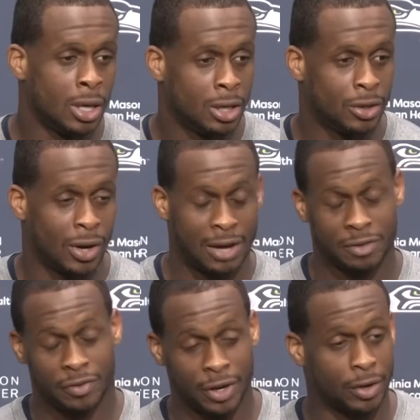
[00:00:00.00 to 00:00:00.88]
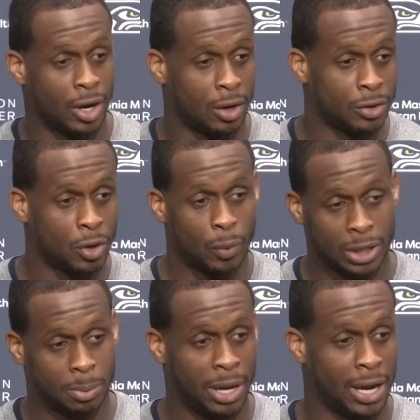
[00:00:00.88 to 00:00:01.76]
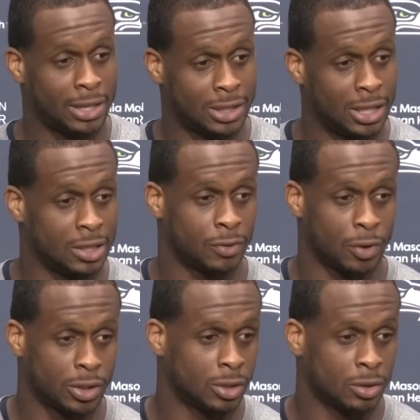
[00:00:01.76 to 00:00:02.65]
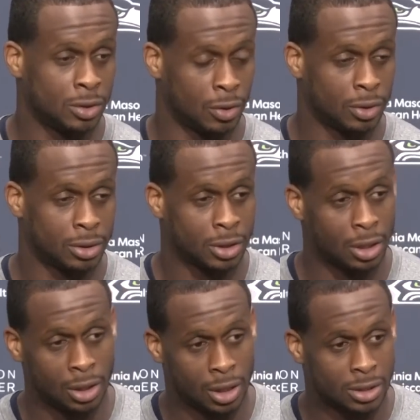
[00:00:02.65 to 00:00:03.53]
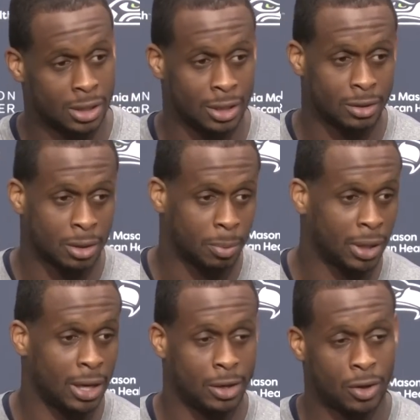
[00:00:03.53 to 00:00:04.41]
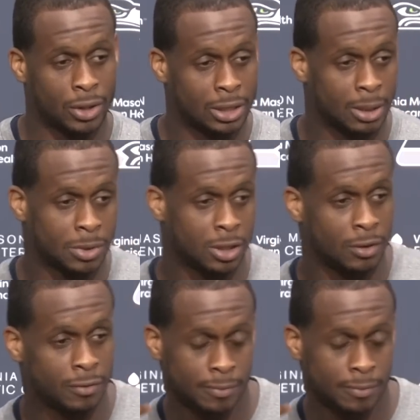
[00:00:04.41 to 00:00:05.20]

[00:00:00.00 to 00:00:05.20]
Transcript: you have to figure out, you know, what the package is versus, you know, the looks and the play and all that type of stuff.